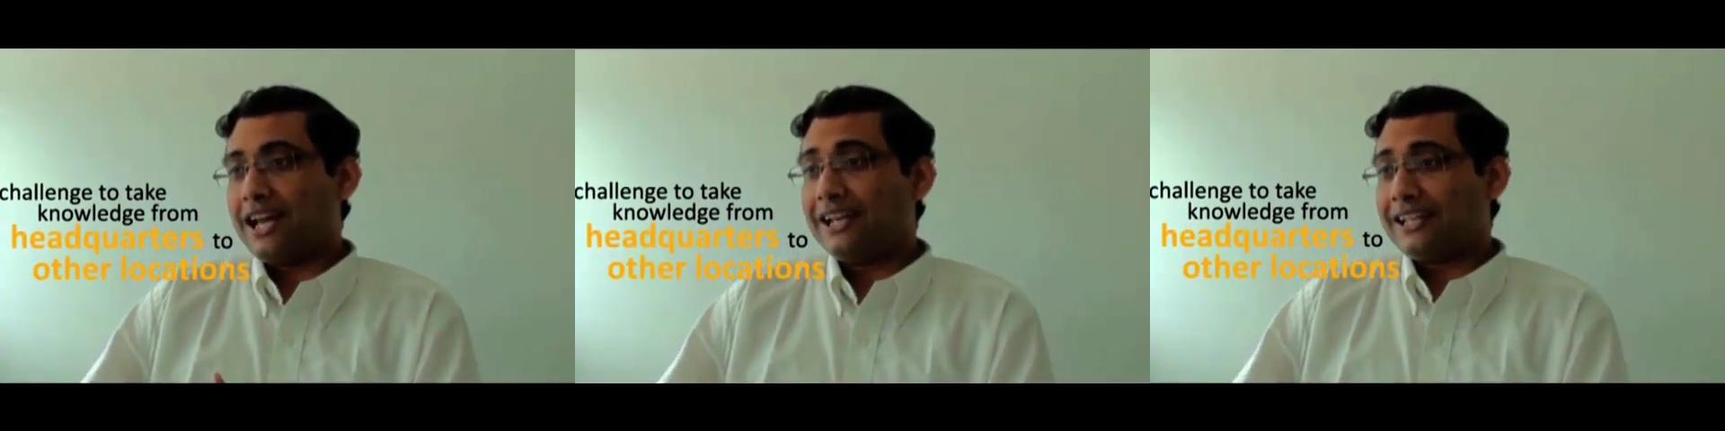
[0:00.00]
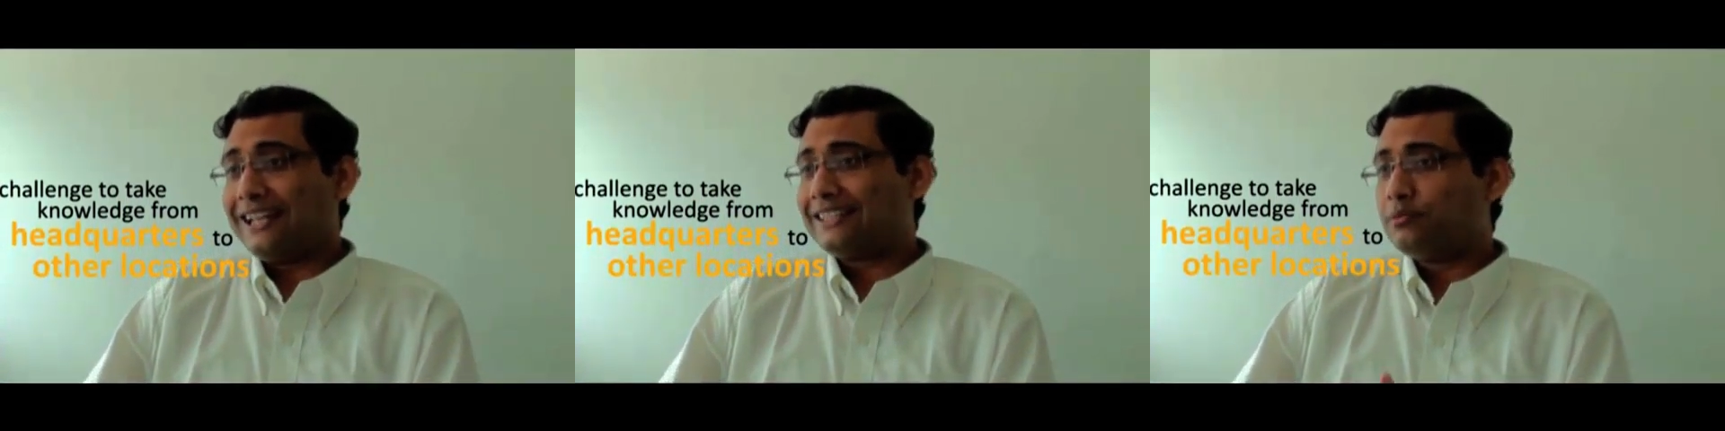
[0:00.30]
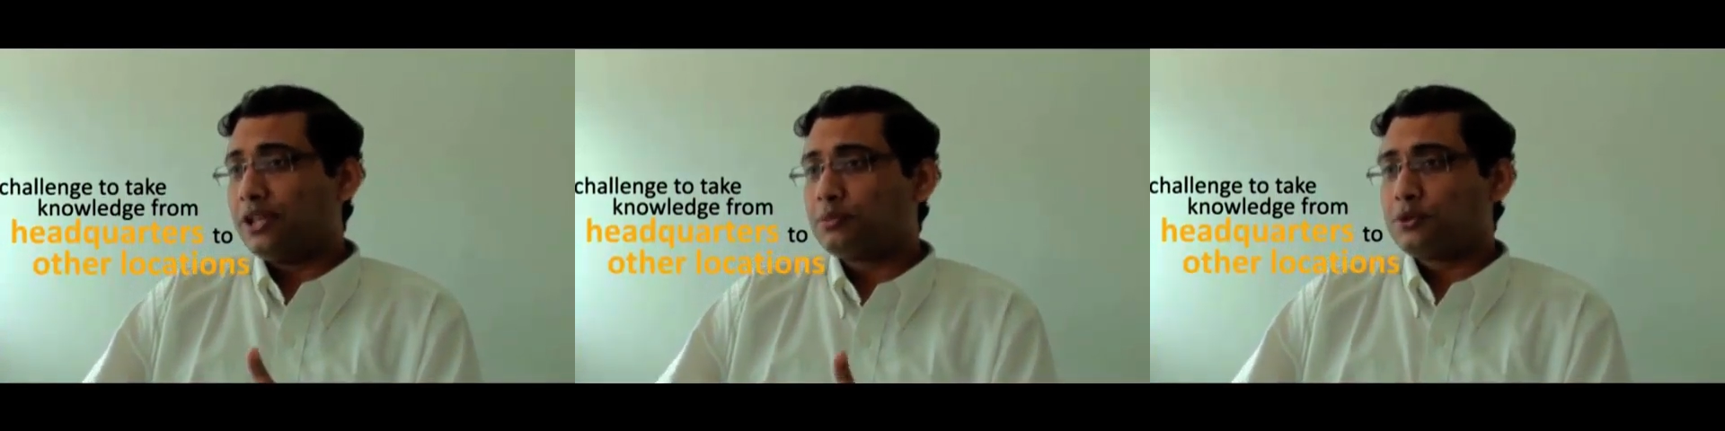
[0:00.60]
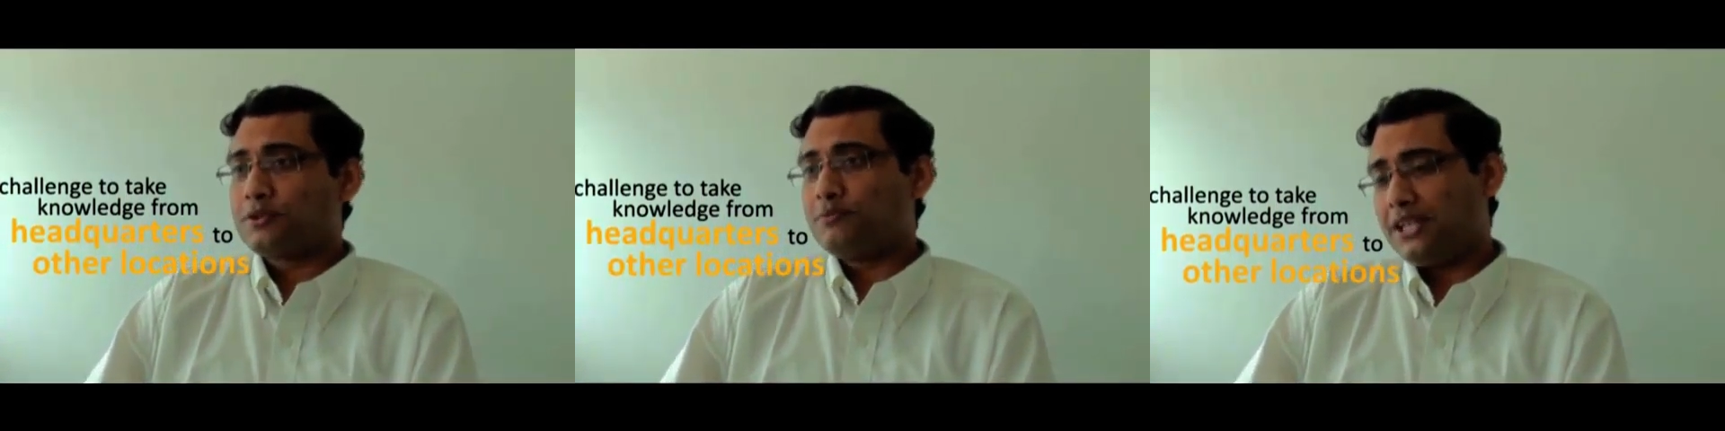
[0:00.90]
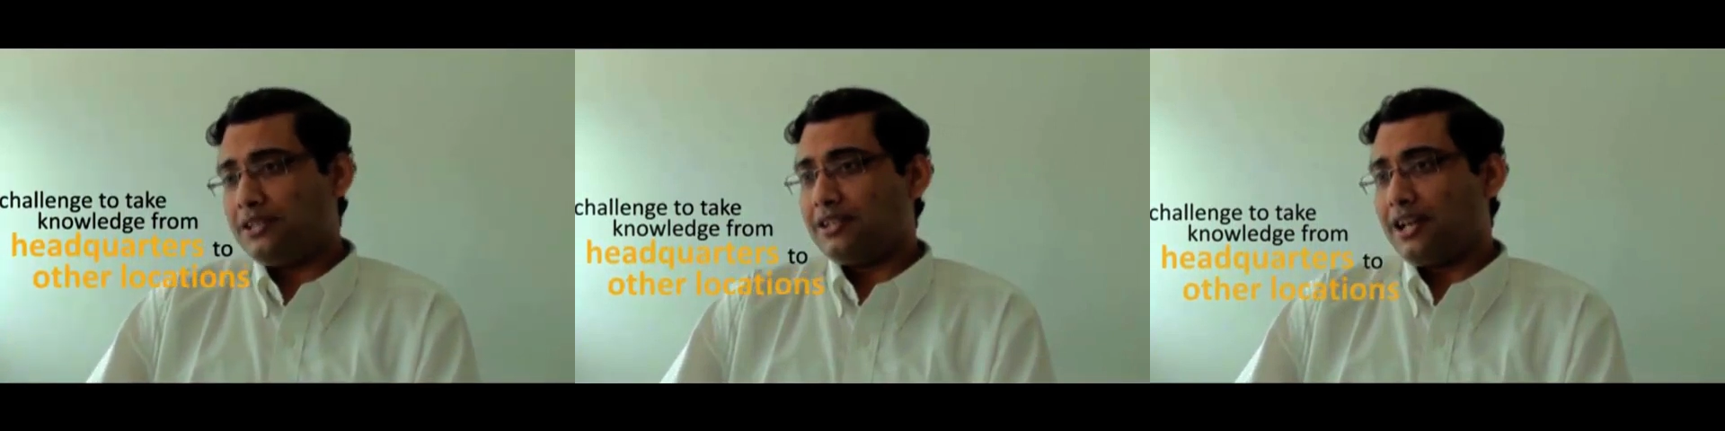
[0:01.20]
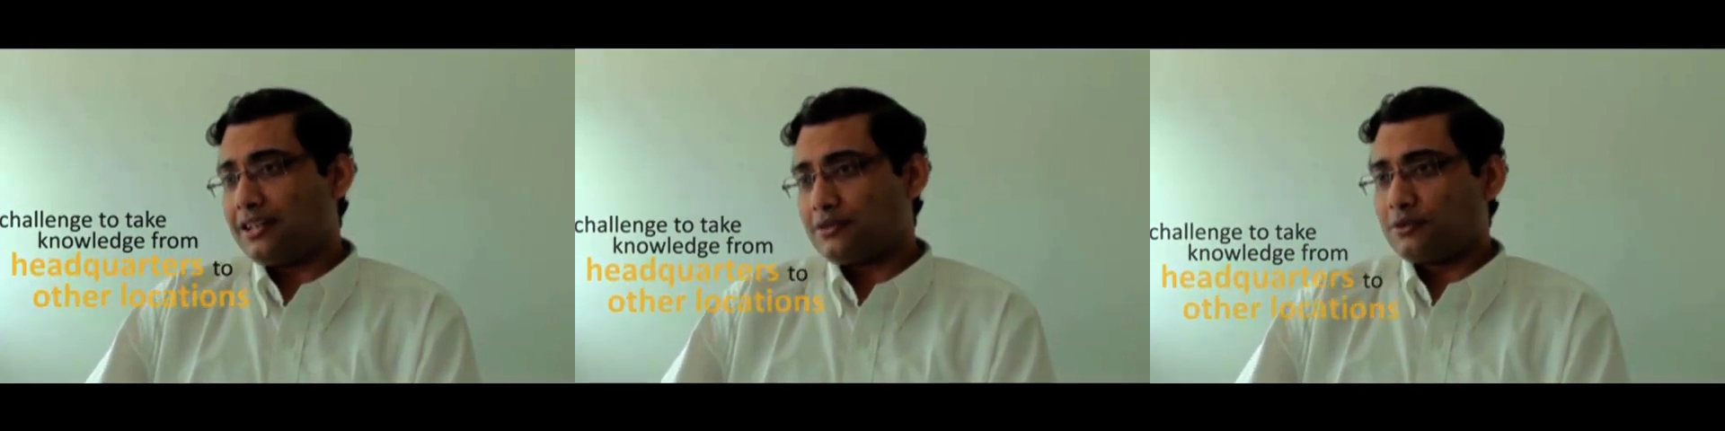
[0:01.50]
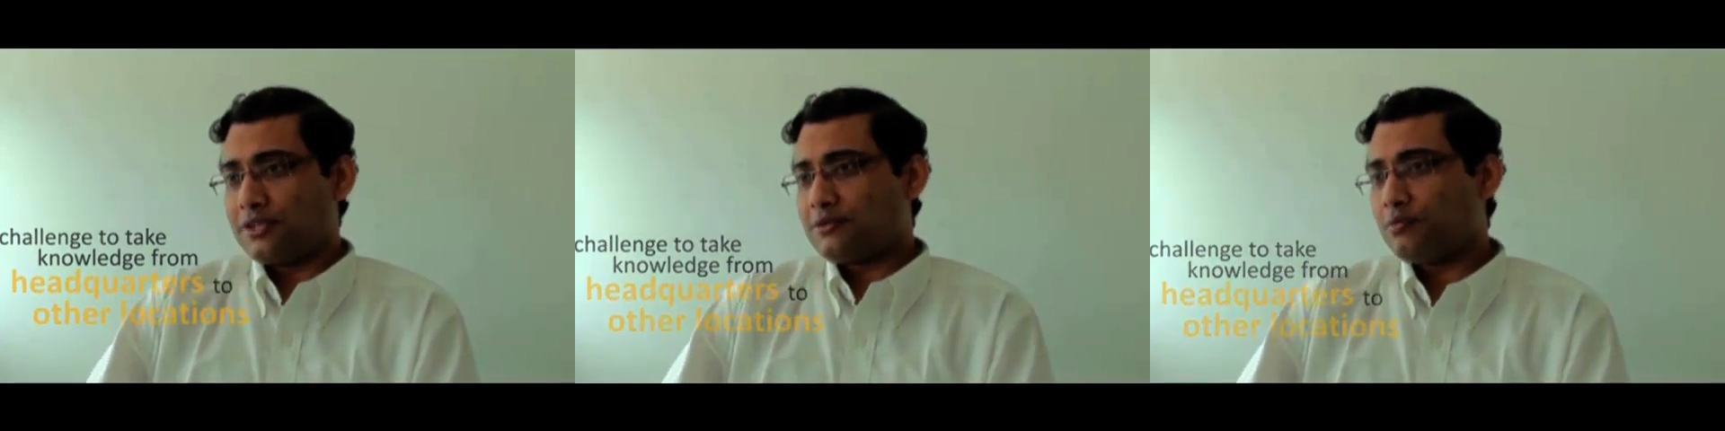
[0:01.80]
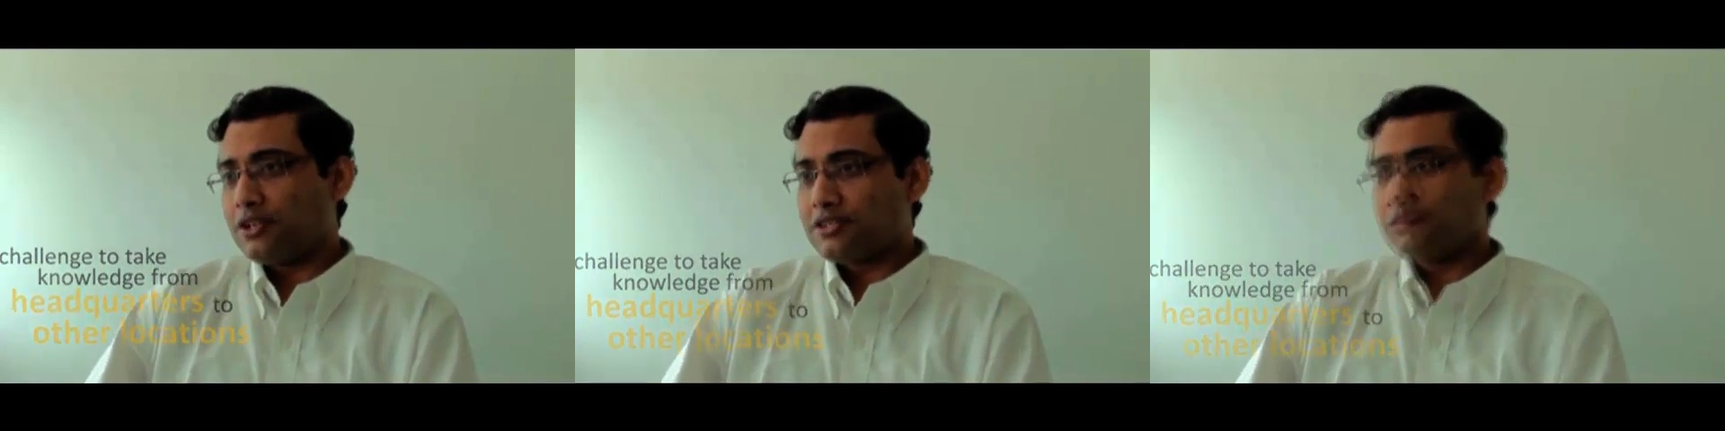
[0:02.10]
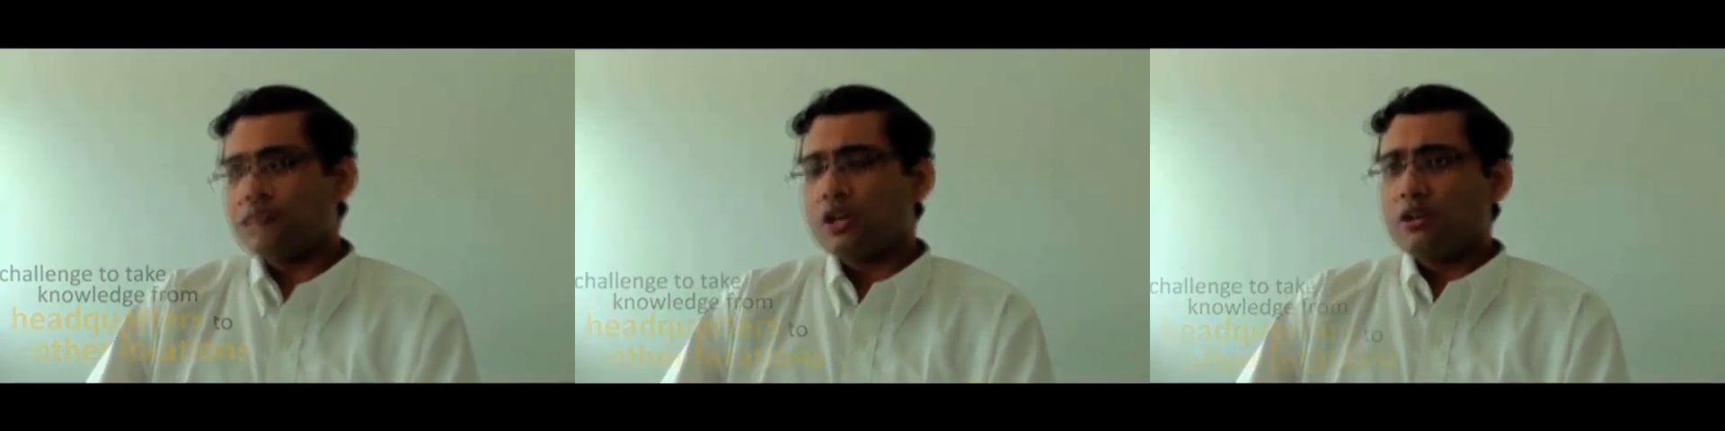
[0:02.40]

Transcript: and get them up to speed as soon as possible.